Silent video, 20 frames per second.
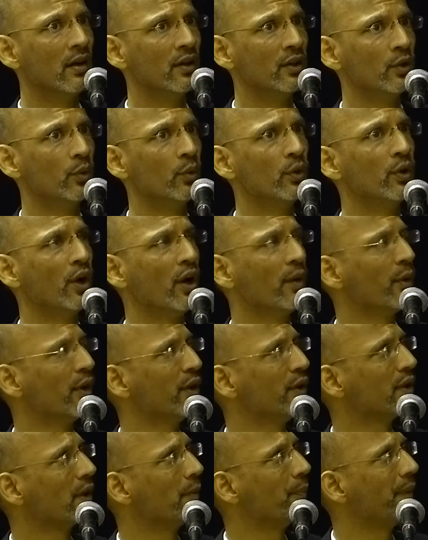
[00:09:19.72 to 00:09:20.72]
You would not
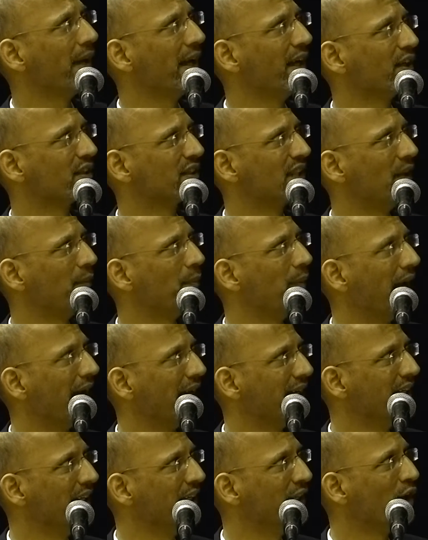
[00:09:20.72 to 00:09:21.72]
want to compare yourself
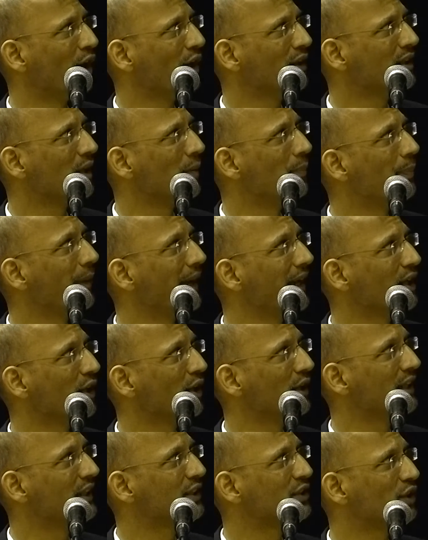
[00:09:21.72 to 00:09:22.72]
blindly, not compare
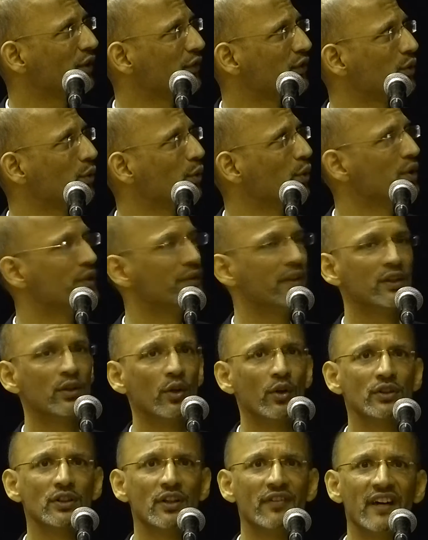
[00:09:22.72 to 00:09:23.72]
your list of schools with
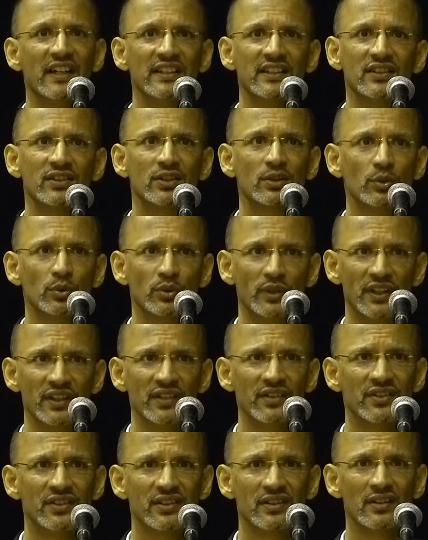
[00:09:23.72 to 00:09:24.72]
those of other
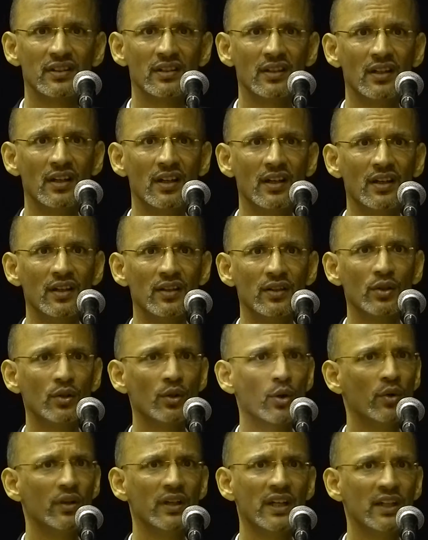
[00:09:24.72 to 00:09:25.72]
students. You
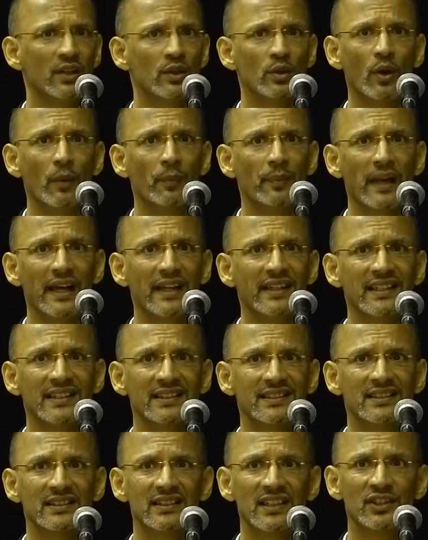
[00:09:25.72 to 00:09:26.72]
don't need to apply
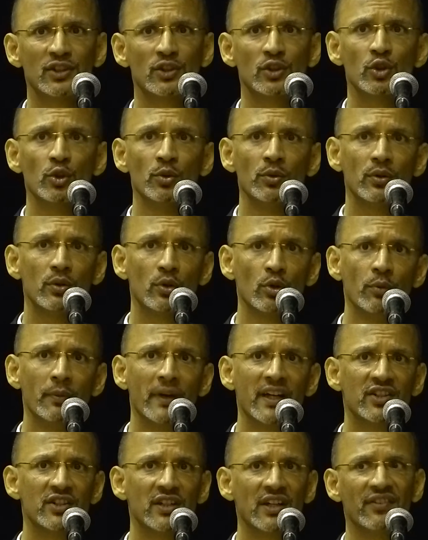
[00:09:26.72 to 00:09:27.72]
this. There's too
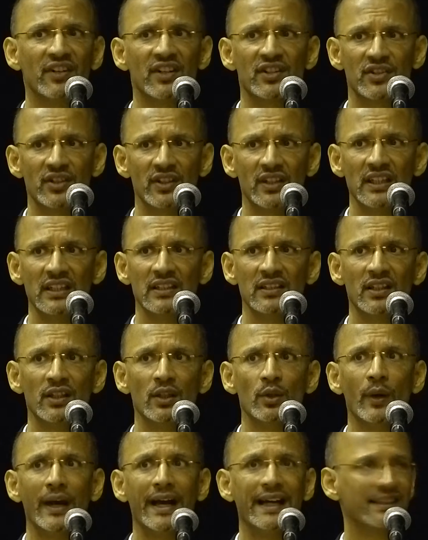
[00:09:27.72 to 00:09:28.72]
much diversity in the
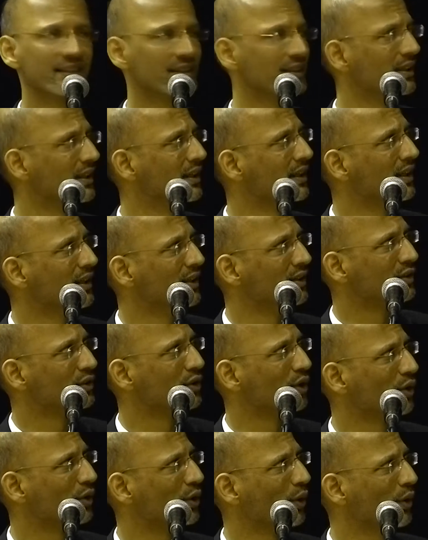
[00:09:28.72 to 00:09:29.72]
US.
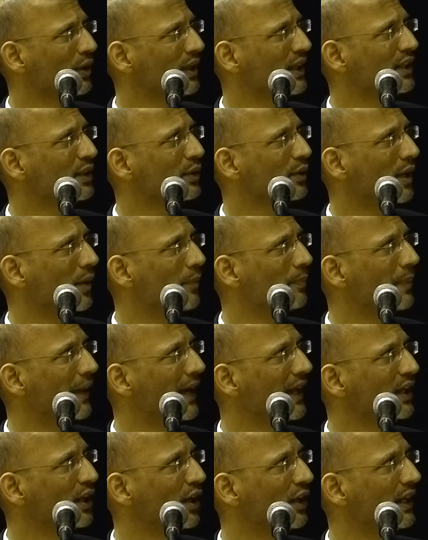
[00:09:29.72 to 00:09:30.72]
So don't need to
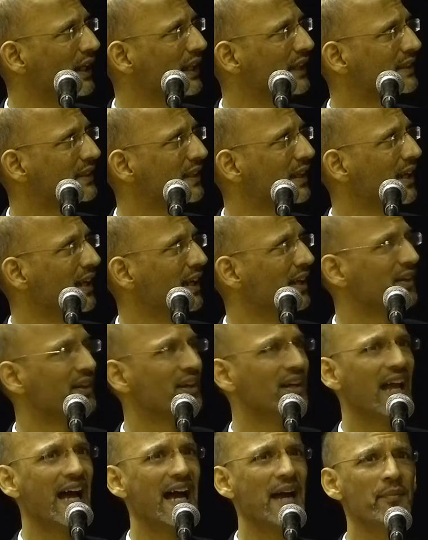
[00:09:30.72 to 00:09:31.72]
compare your list.
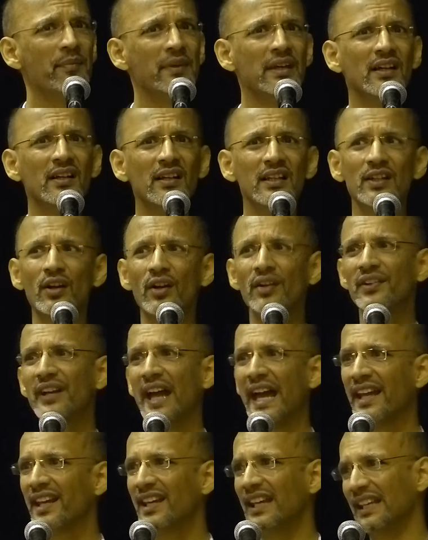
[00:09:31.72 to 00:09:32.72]
Rely merely on
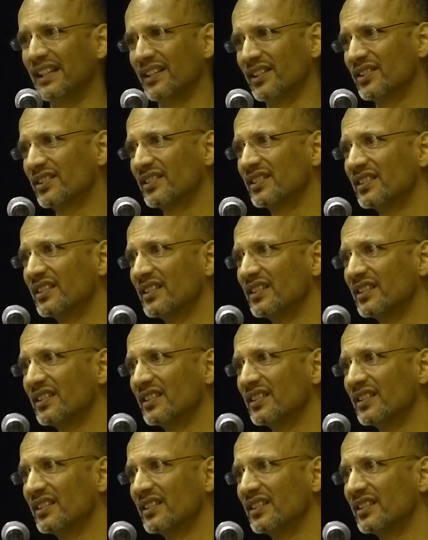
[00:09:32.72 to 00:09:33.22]
rankings.